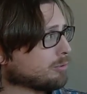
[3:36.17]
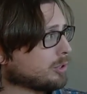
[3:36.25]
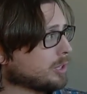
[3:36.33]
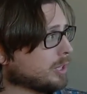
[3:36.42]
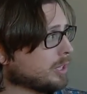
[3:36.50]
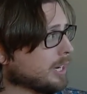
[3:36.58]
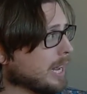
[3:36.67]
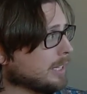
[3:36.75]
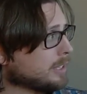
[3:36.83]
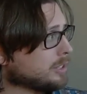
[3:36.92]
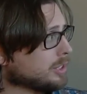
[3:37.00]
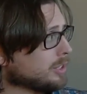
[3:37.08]
good
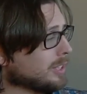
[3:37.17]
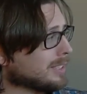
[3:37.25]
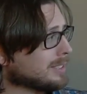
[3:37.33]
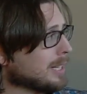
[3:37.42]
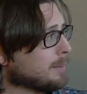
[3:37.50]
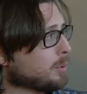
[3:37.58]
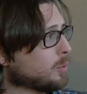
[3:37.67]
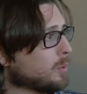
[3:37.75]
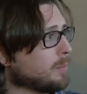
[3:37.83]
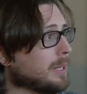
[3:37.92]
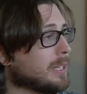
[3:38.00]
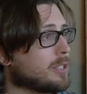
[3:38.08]
analogy or an example
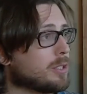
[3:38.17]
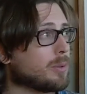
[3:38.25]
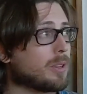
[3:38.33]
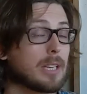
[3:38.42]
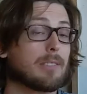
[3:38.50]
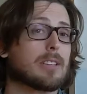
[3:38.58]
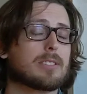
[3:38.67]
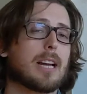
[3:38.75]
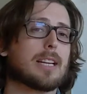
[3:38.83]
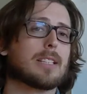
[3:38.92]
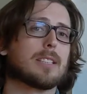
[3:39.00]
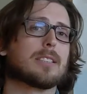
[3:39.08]
would be to think of the
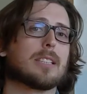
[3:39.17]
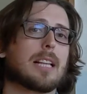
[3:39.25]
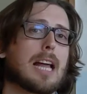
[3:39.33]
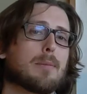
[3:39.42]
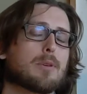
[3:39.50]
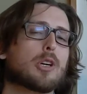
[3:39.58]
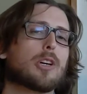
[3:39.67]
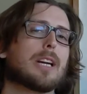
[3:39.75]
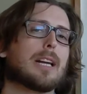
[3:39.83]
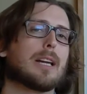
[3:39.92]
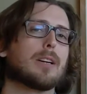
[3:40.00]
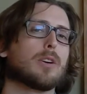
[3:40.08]
scientist in the laboratory
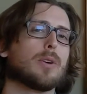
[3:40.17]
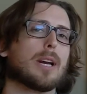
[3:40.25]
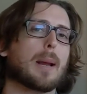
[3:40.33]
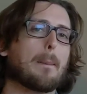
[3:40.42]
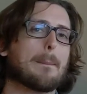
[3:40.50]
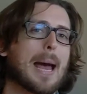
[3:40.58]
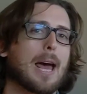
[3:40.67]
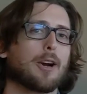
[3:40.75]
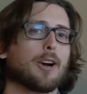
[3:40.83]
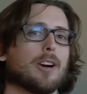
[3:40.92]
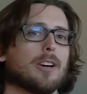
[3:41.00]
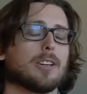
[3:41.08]
again creating
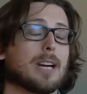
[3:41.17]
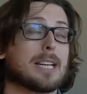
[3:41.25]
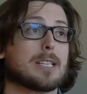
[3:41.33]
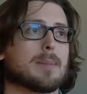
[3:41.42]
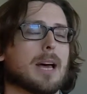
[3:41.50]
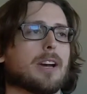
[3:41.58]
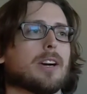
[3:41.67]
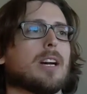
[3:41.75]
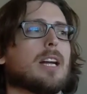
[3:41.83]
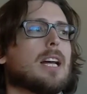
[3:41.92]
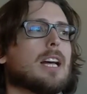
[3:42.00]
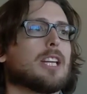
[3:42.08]
matter or antimatter.
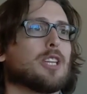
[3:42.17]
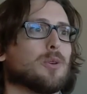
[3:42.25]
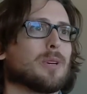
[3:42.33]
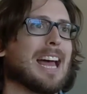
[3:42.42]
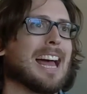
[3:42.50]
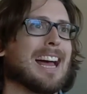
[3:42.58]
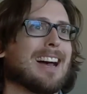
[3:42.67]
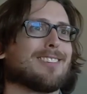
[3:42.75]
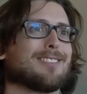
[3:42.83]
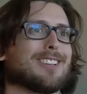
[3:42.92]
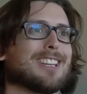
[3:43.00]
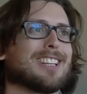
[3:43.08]
You would
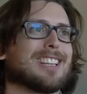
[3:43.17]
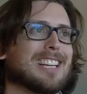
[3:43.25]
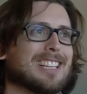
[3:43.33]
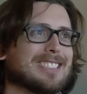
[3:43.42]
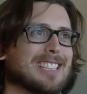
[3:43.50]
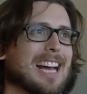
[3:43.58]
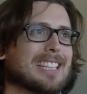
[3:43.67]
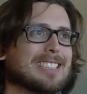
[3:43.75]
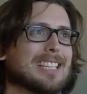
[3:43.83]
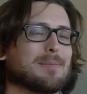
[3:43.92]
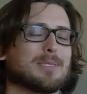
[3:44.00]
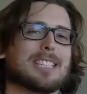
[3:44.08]
have the exact
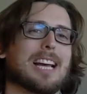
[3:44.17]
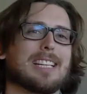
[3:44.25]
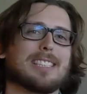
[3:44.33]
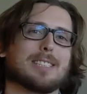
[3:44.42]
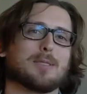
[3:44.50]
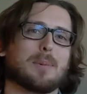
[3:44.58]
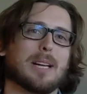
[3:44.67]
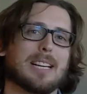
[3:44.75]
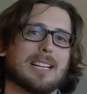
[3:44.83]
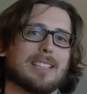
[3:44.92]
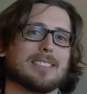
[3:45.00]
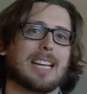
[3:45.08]
same scientist
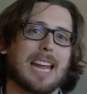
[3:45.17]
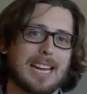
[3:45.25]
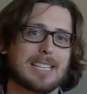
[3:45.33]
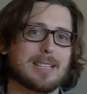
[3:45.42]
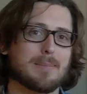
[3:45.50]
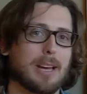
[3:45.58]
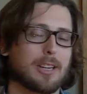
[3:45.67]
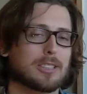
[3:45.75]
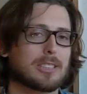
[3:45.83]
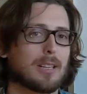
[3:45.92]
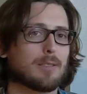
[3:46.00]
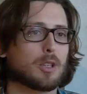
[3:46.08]
but in his antimatter
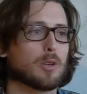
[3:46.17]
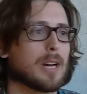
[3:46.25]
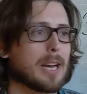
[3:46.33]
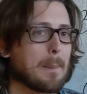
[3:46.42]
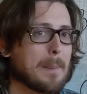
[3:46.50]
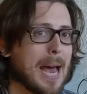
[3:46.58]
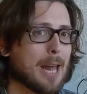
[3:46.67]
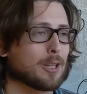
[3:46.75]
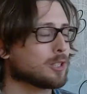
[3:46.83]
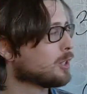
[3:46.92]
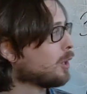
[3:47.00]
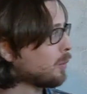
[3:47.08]
self creating
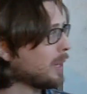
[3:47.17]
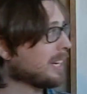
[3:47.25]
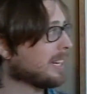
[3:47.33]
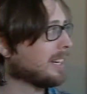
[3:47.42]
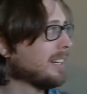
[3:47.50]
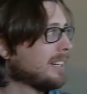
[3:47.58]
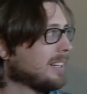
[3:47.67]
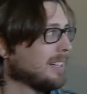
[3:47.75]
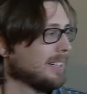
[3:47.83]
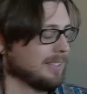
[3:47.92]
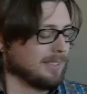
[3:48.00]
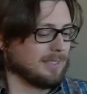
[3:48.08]
matter. So when
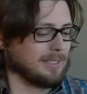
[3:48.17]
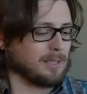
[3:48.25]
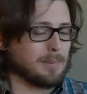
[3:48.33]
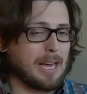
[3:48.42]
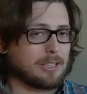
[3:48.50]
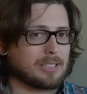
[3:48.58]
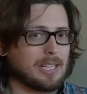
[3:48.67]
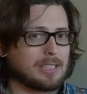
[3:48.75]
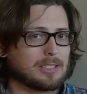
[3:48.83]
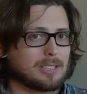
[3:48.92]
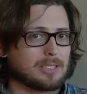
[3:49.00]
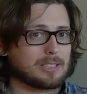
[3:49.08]
the matter
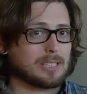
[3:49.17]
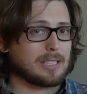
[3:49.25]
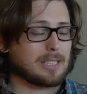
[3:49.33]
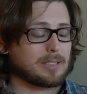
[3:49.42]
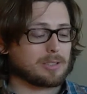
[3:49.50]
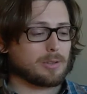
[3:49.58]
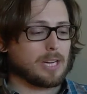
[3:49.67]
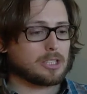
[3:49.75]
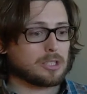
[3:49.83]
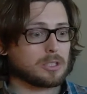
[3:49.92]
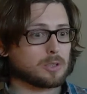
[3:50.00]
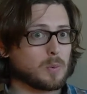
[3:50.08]
scientist looks at these
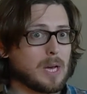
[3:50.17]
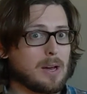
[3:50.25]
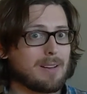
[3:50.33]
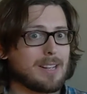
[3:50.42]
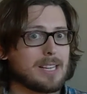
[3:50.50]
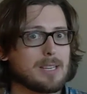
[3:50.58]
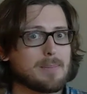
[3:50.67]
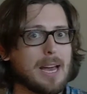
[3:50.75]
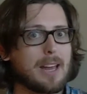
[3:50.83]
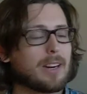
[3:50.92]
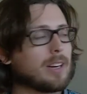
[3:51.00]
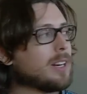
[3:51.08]
creations and says, wow, I have
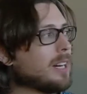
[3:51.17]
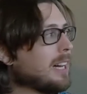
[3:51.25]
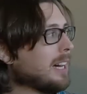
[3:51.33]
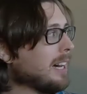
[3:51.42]
antimatter,